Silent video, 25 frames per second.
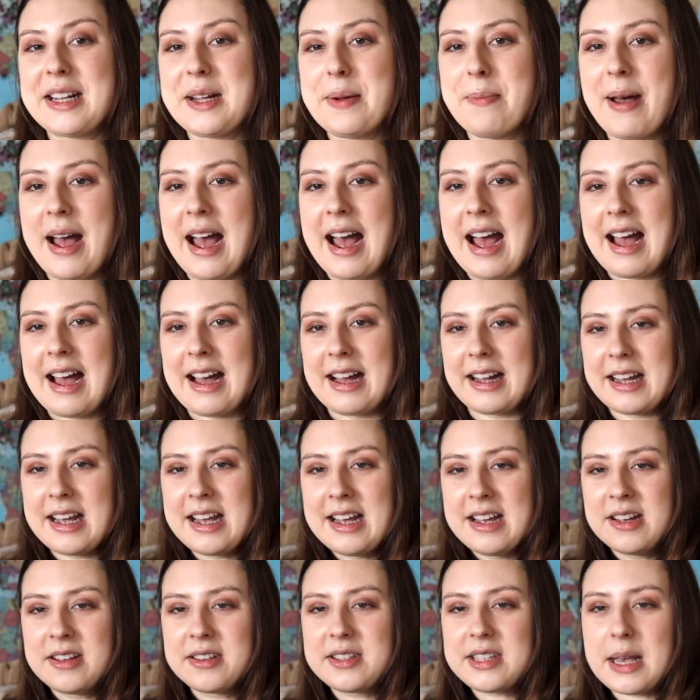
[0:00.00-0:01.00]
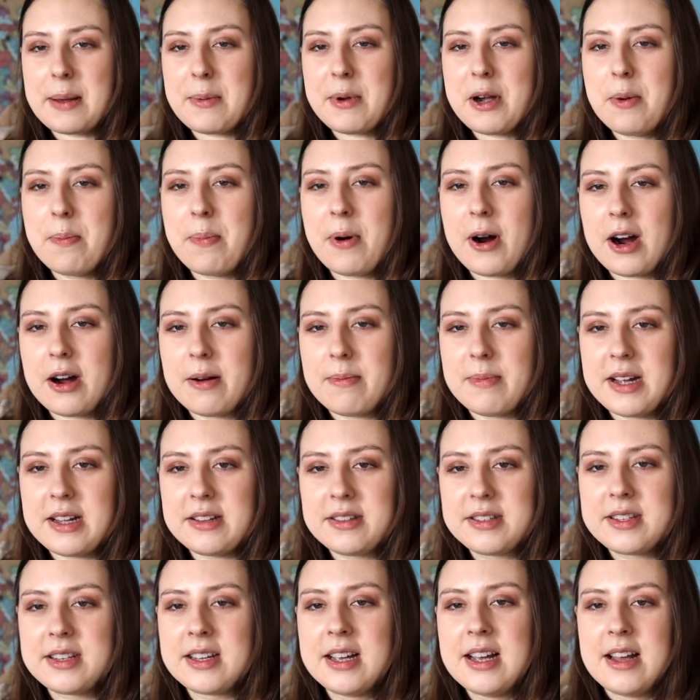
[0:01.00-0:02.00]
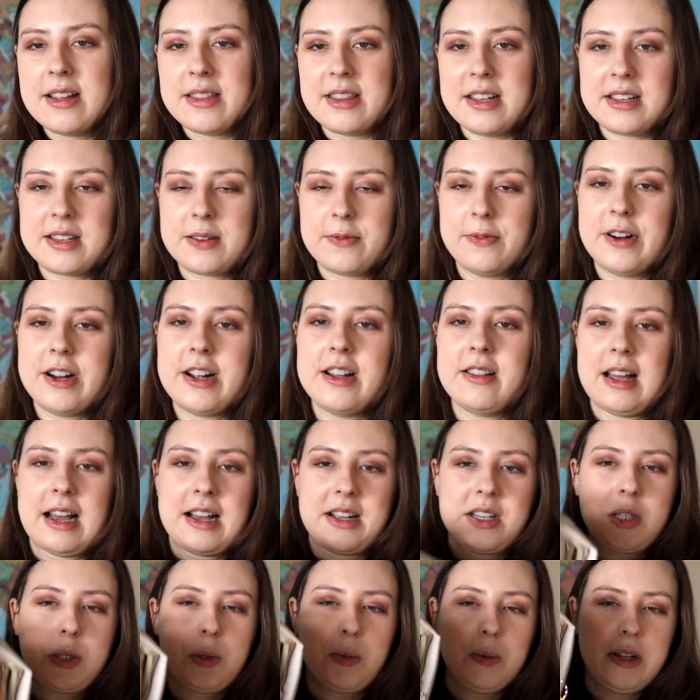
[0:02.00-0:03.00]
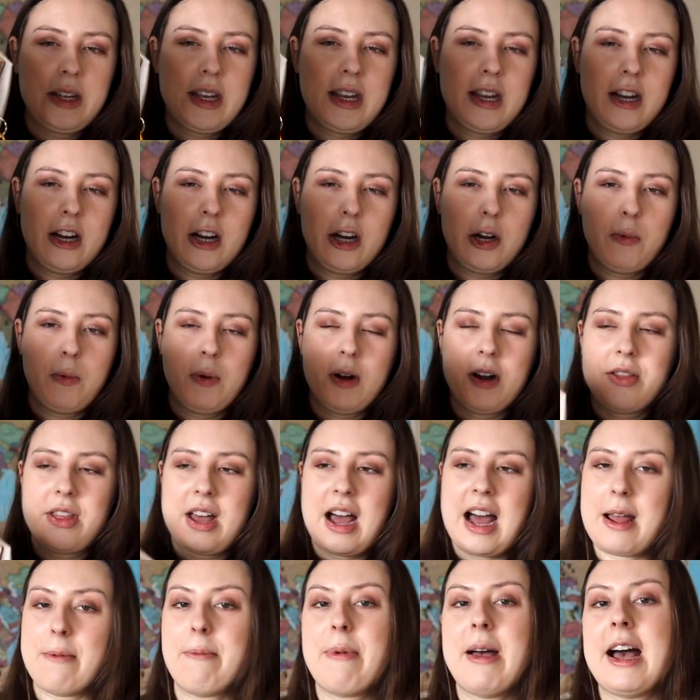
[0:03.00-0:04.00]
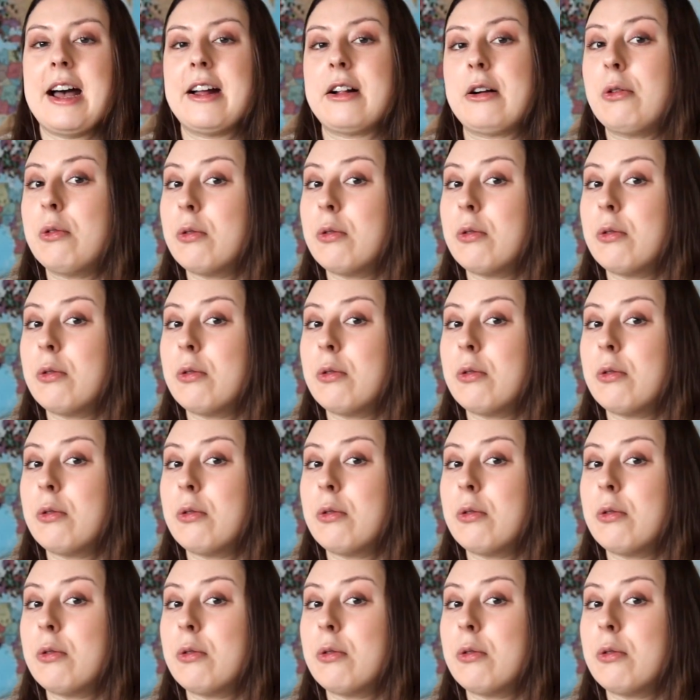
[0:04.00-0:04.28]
in a bag, same compartment, this very last one here where the iPad